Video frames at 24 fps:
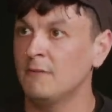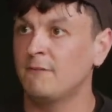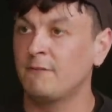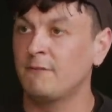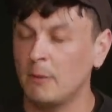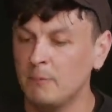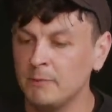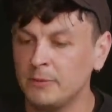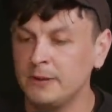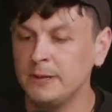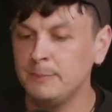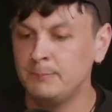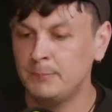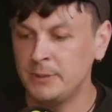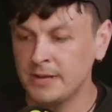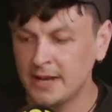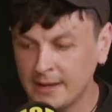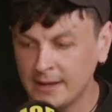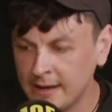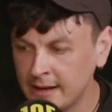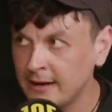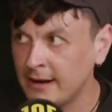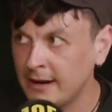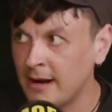From the
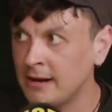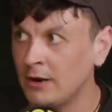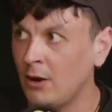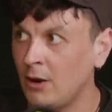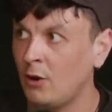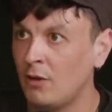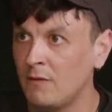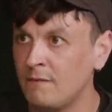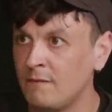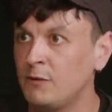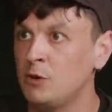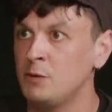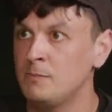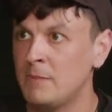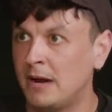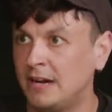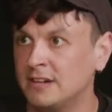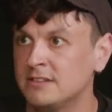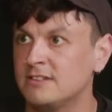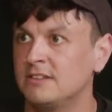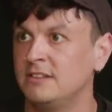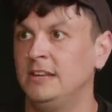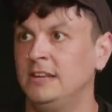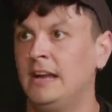beginning of
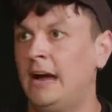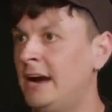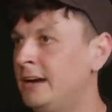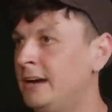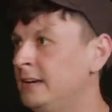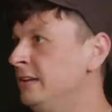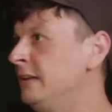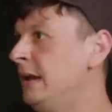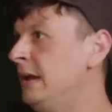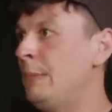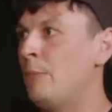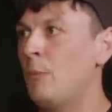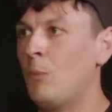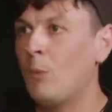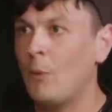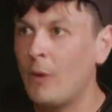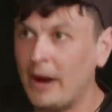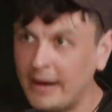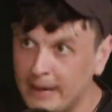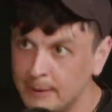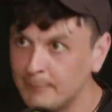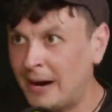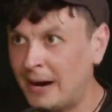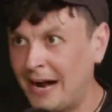humanity, and then
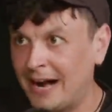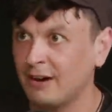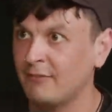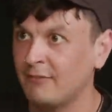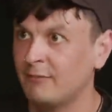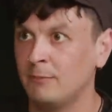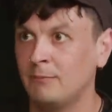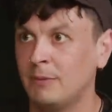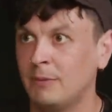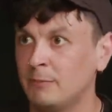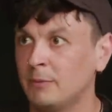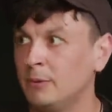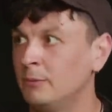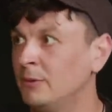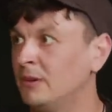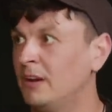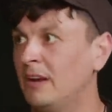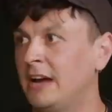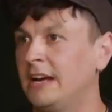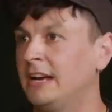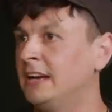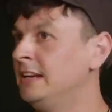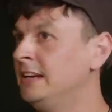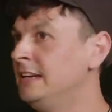way back from when we were
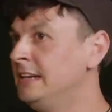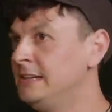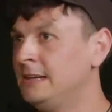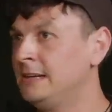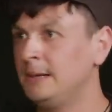like,